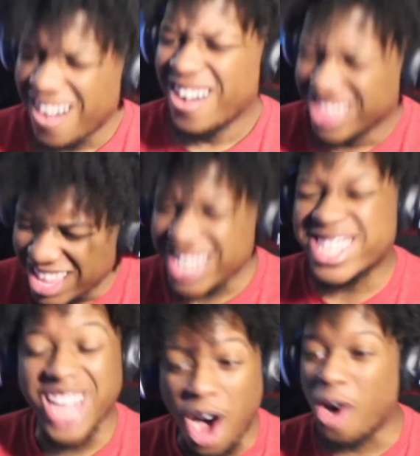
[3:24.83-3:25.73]
This
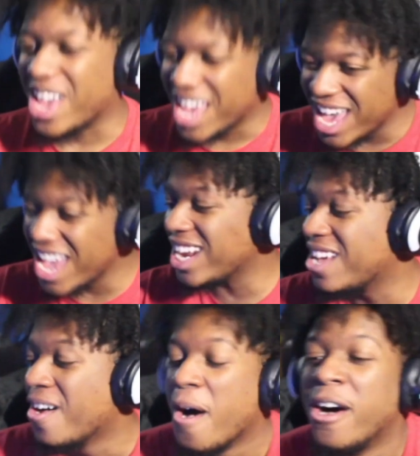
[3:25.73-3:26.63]
song hit
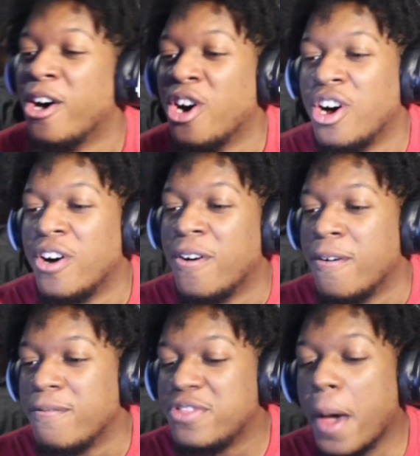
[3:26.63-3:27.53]
it!
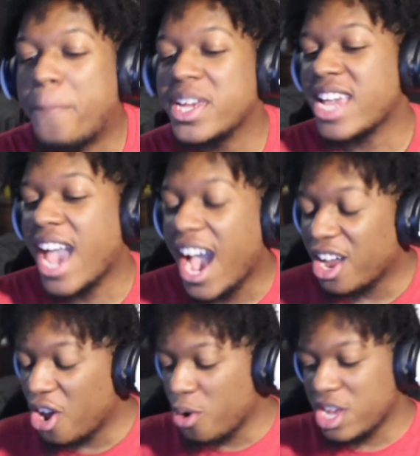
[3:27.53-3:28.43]
The
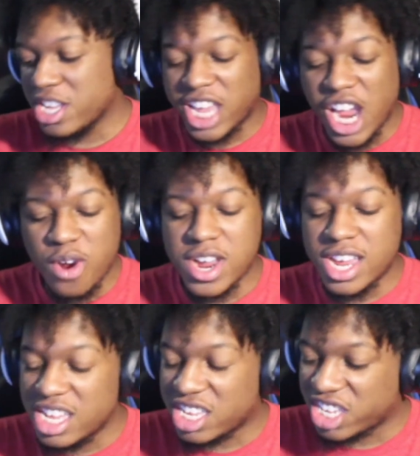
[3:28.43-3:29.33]
piano is
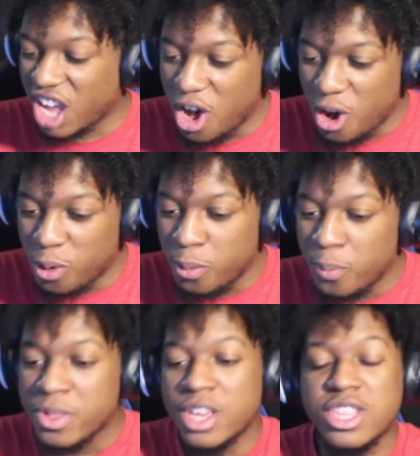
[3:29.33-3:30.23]
carrying this song.
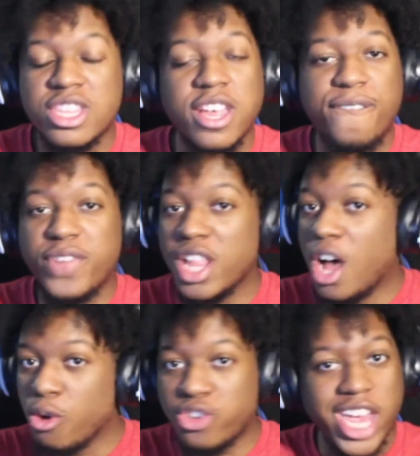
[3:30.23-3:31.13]
The
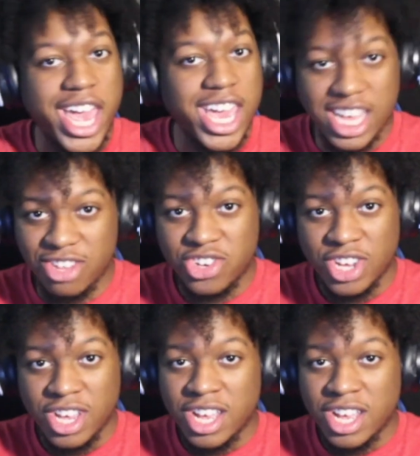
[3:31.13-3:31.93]
flow change.